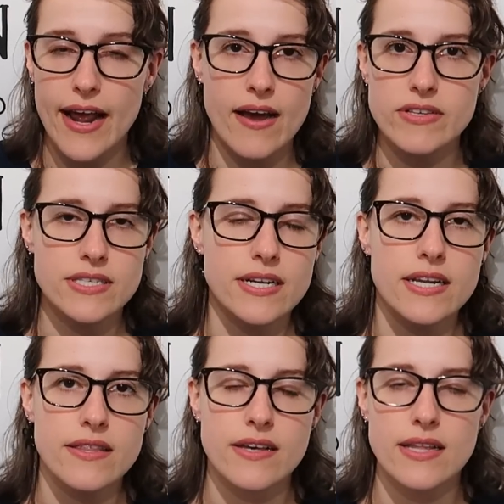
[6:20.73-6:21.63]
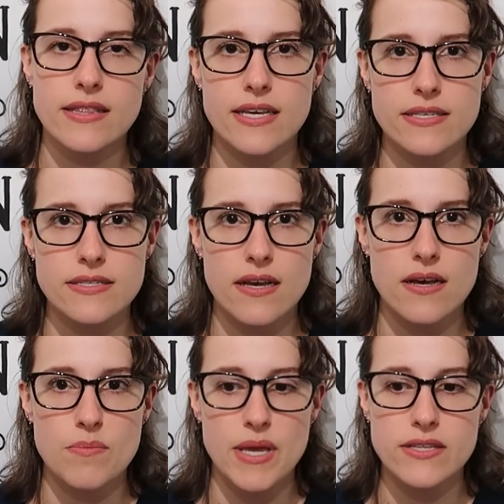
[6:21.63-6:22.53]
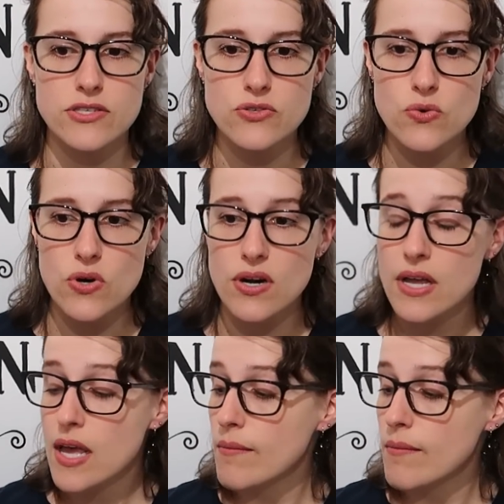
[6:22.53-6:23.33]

I haven't seen anything like this um, in store,